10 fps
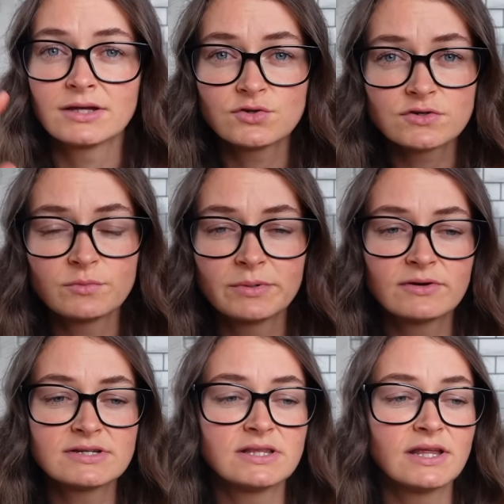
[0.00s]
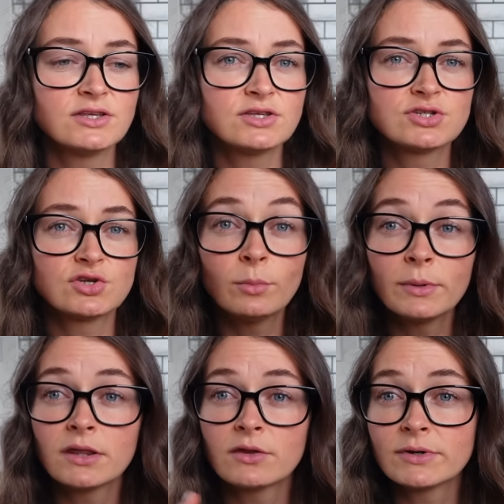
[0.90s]
It's also a big reason that so
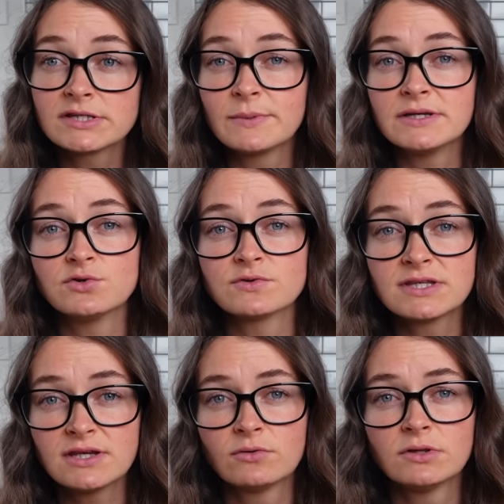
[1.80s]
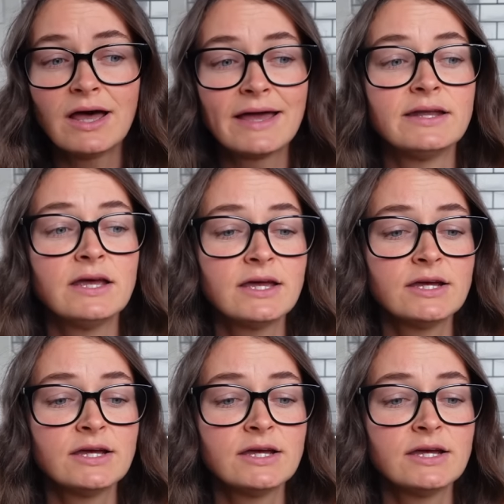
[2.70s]
many of the recipes you'll see online